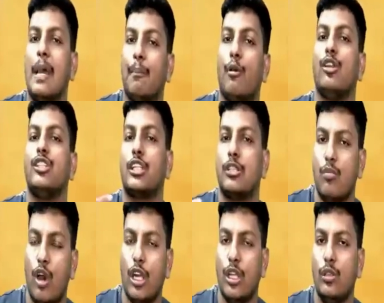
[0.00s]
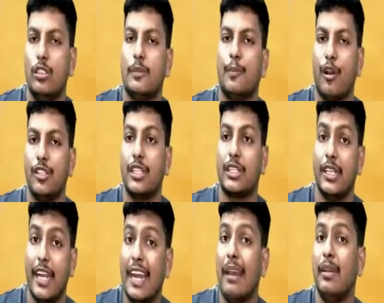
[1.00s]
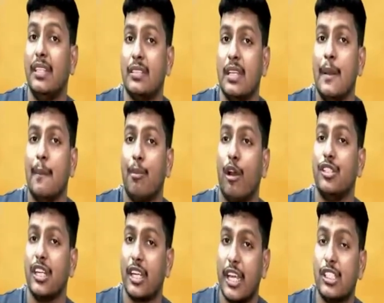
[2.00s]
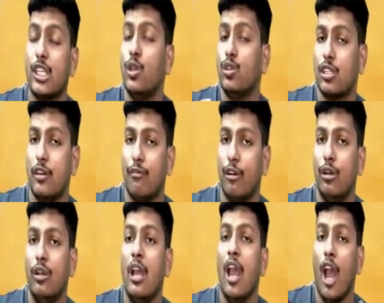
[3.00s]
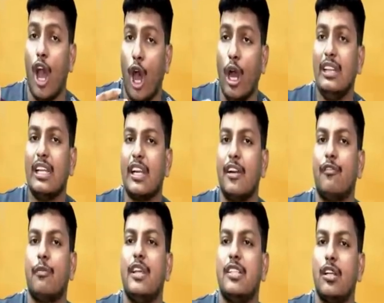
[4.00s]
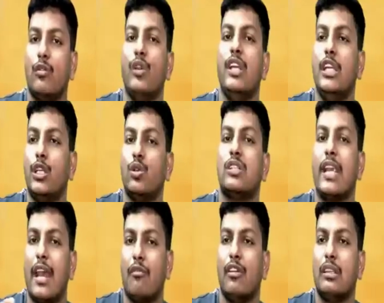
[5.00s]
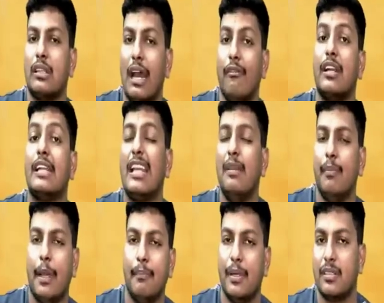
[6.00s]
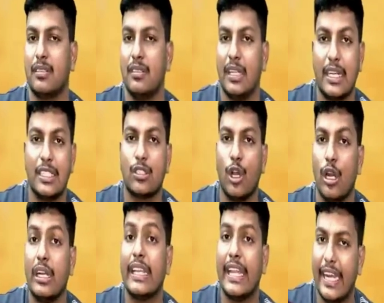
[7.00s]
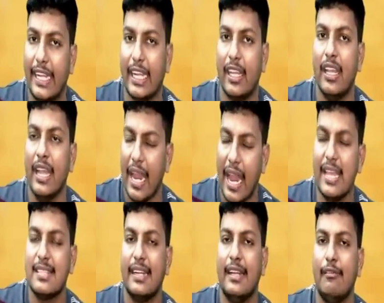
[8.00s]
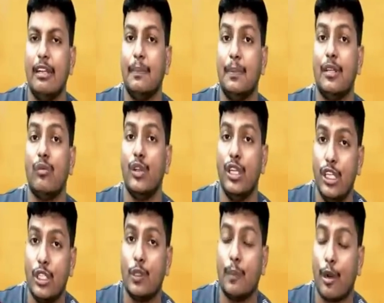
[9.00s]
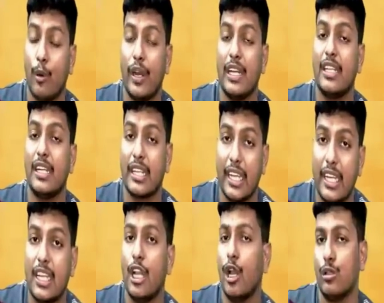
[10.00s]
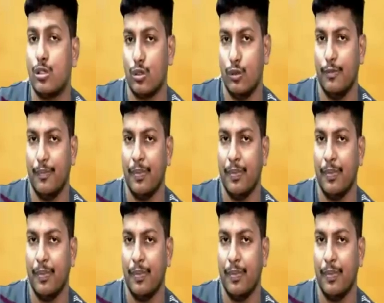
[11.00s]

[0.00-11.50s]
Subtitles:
project modules, project database, project execution flow. All that information we need to share with our team members. That is called KT. As a developer, we need to provide that KT also.